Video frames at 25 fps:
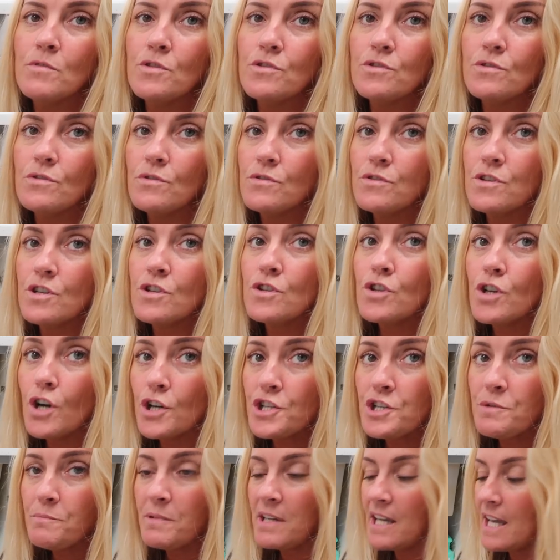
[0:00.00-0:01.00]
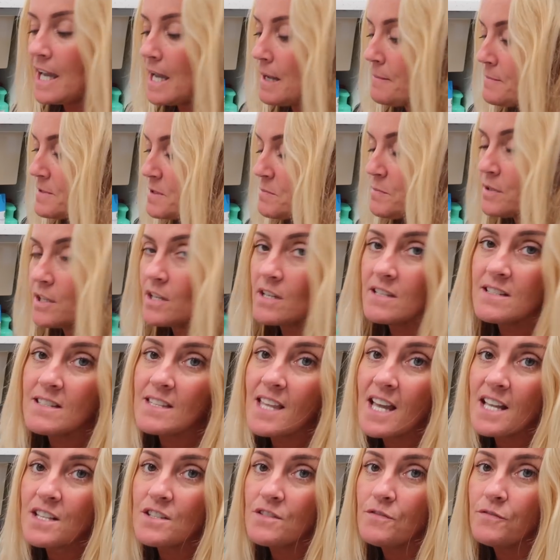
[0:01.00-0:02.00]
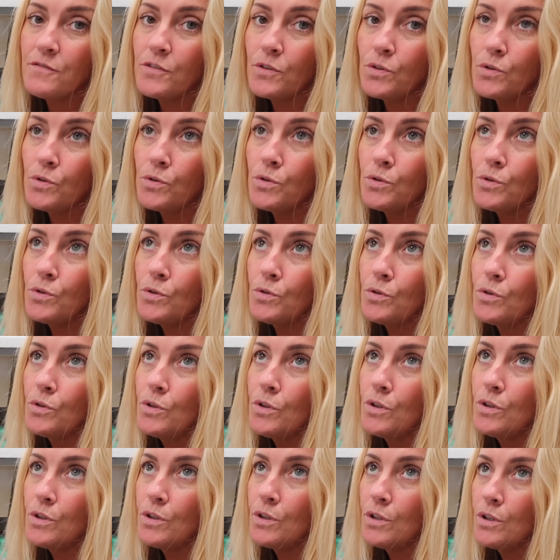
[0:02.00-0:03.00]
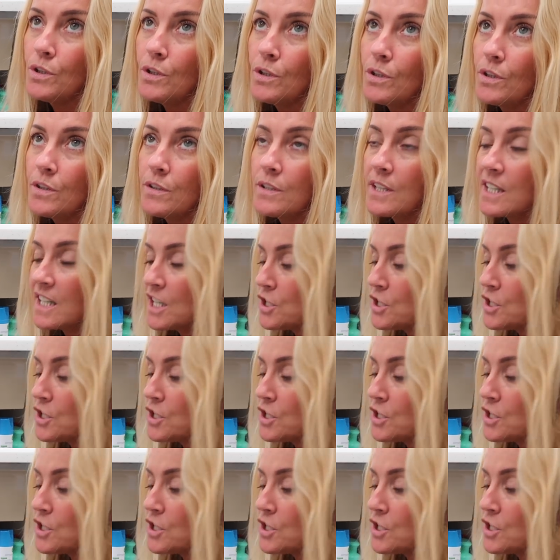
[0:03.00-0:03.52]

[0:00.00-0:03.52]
Muscle's has got to be kept because that's for the